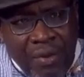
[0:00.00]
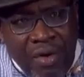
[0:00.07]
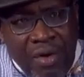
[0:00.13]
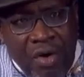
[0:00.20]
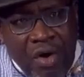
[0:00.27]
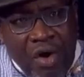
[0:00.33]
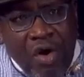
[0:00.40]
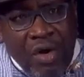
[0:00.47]

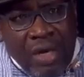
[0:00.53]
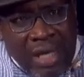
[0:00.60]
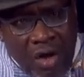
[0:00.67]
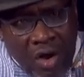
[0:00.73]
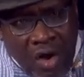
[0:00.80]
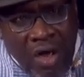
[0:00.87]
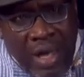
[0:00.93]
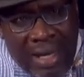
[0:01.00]
on the
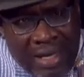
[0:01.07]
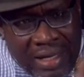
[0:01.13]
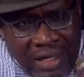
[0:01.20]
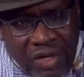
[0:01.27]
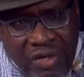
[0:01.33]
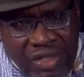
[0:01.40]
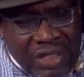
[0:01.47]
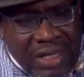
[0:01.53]
oil
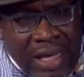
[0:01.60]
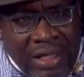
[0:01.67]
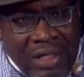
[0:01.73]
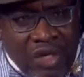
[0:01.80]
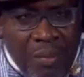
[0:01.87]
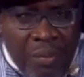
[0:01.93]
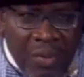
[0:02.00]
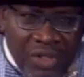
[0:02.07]
industry at the
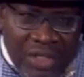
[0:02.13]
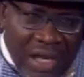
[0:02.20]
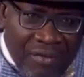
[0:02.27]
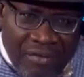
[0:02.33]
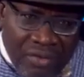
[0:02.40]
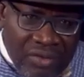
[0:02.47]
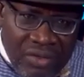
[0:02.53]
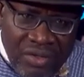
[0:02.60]
topmost
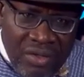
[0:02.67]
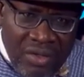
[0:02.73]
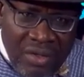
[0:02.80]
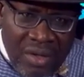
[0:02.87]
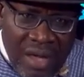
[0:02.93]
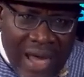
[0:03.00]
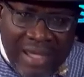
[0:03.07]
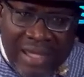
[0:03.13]
levels,
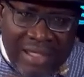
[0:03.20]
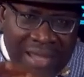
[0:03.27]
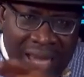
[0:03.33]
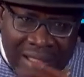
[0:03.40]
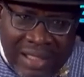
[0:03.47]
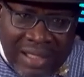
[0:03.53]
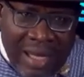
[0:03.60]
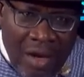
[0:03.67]
at the
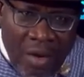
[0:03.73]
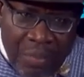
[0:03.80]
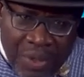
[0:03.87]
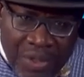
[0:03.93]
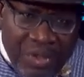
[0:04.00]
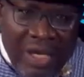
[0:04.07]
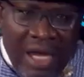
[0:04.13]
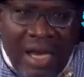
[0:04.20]
tactical
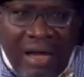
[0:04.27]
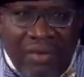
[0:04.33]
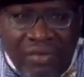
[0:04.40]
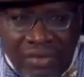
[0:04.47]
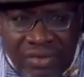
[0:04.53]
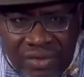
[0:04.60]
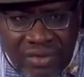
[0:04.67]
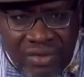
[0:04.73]
operational
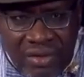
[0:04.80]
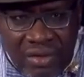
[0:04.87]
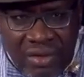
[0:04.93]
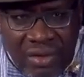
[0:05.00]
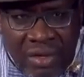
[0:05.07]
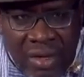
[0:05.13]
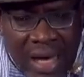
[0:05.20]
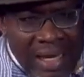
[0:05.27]
levels.
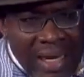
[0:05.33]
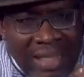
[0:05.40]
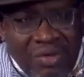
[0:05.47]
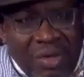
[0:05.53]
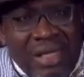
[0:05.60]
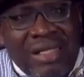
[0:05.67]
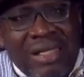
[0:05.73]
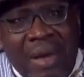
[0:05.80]
And that's what
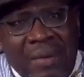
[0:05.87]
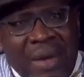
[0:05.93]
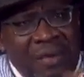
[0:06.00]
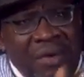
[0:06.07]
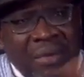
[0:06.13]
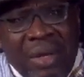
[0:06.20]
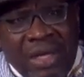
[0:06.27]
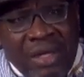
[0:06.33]
is happening.
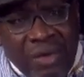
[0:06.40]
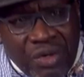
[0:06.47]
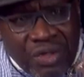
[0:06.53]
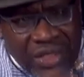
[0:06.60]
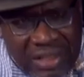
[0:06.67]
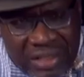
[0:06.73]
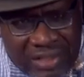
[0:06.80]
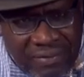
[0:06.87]
Everybody knows
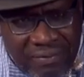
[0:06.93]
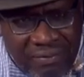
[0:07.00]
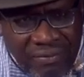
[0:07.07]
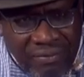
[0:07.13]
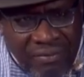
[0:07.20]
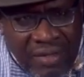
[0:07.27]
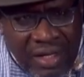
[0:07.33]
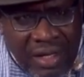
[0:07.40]
it.
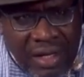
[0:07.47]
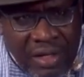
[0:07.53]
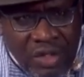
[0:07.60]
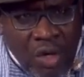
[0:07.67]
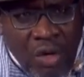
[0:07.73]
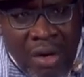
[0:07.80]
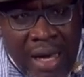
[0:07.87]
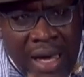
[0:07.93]

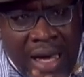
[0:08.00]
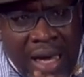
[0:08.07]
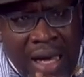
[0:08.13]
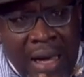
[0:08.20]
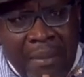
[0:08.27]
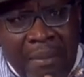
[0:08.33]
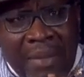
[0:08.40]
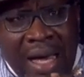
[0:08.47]
So
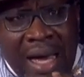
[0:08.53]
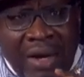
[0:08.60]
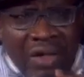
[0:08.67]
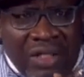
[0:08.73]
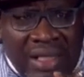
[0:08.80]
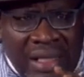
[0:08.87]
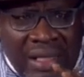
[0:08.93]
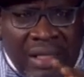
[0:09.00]
I don't
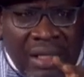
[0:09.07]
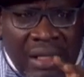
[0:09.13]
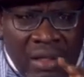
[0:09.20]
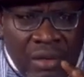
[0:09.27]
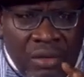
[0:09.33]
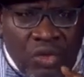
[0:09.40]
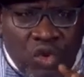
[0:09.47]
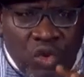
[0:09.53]
think
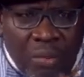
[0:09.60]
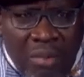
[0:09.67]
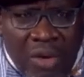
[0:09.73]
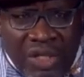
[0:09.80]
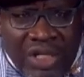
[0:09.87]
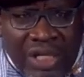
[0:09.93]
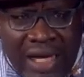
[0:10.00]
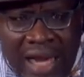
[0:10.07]
too
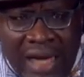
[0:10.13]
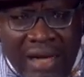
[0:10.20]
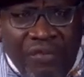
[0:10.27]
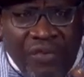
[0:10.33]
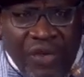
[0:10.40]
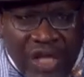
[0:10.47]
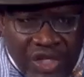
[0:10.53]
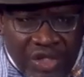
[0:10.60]
much
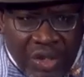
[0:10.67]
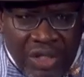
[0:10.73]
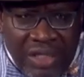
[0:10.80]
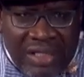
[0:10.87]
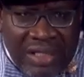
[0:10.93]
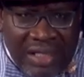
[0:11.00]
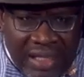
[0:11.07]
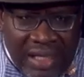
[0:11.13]
clarification is
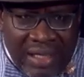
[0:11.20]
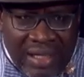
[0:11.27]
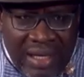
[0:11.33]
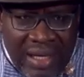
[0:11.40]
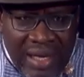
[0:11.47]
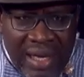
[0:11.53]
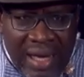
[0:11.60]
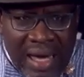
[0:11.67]
needed.
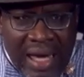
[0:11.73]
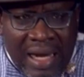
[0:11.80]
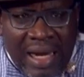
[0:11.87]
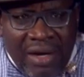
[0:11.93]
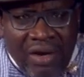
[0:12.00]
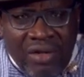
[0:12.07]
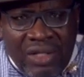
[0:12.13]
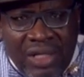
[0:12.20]
And I
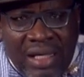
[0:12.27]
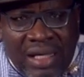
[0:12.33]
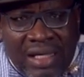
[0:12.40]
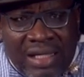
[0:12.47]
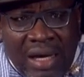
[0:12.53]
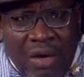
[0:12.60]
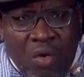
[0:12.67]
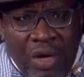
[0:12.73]
don't think it's
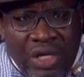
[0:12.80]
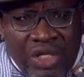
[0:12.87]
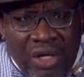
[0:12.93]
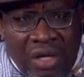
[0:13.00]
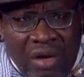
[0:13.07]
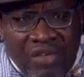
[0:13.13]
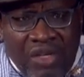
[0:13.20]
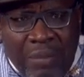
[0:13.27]
a question
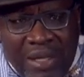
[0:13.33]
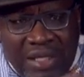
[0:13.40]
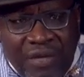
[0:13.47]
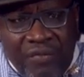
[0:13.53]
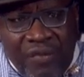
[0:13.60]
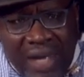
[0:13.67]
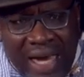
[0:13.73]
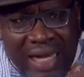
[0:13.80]
of
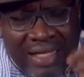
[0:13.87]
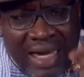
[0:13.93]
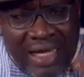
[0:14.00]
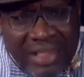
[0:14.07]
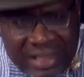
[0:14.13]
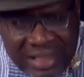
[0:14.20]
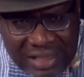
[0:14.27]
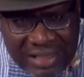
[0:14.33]
specific
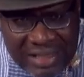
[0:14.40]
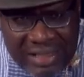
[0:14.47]
identity.